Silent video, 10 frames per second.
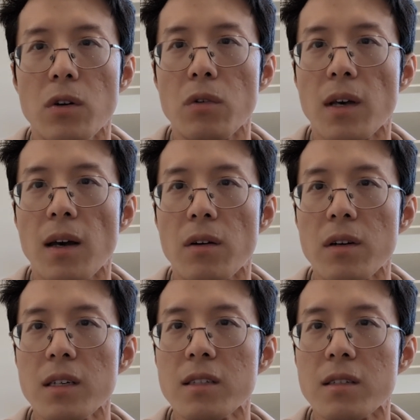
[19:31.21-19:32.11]
so you can
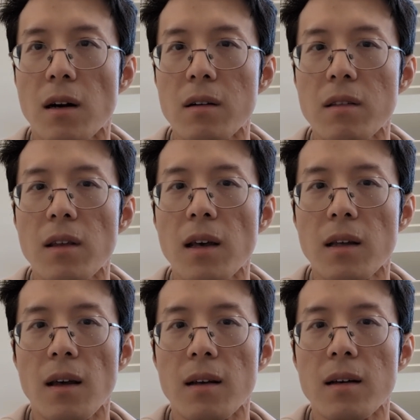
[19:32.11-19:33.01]
already start
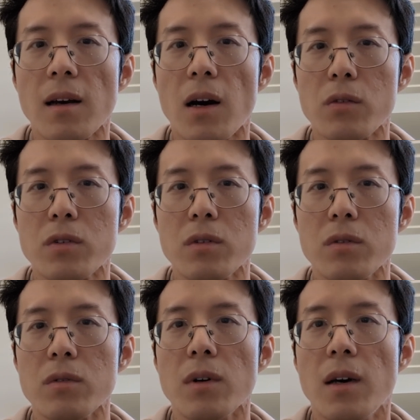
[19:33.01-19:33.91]
thinking how
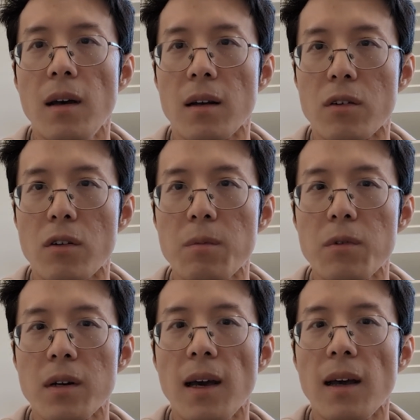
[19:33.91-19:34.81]
to
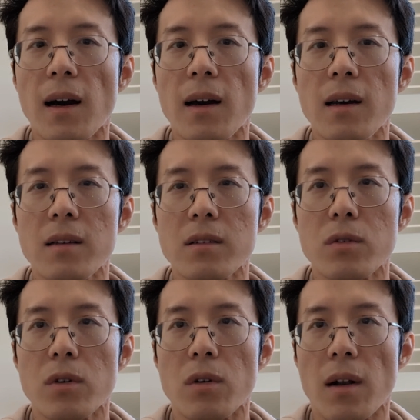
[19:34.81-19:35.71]
incorporate AI into
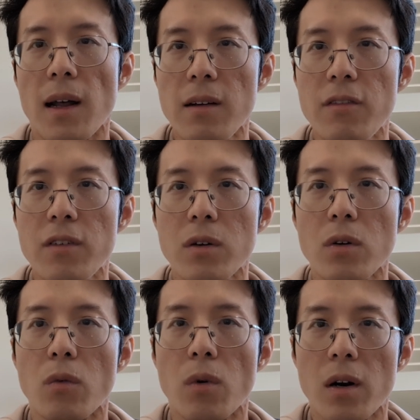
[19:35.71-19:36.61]
your life,
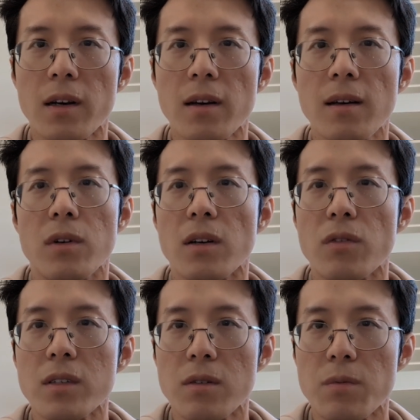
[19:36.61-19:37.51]
your work, to
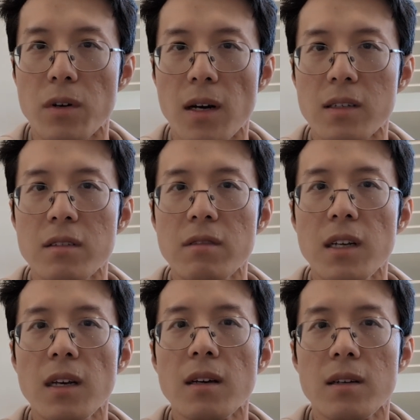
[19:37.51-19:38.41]
increase your
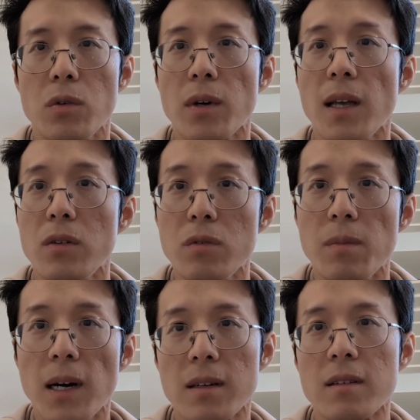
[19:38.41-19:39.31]
productivity so we can do
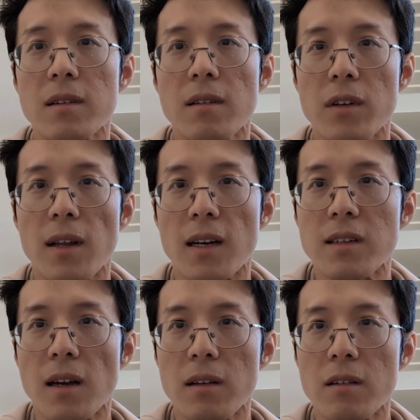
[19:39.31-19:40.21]
better for the next
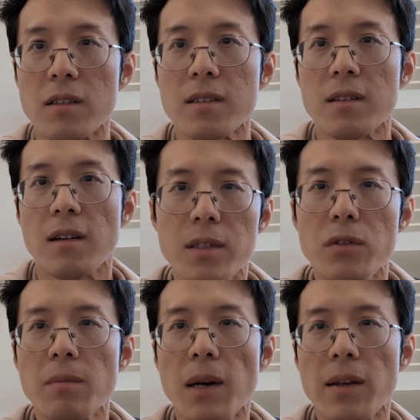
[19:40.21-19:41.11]
10 years. See you
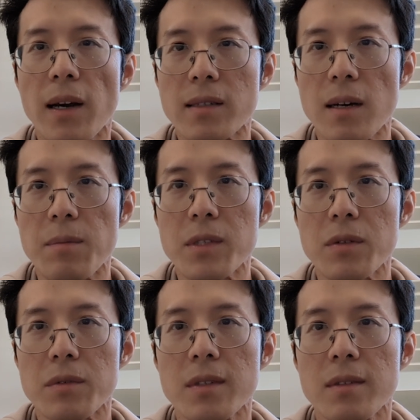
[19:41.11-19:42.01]
in my next
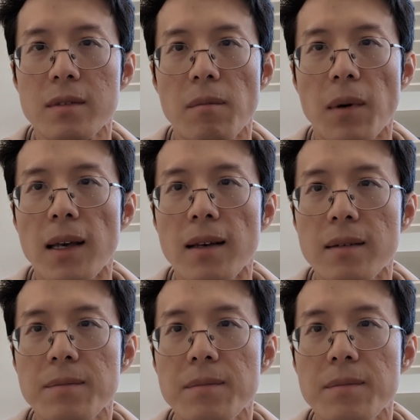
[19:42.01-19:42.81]
episode. Bye.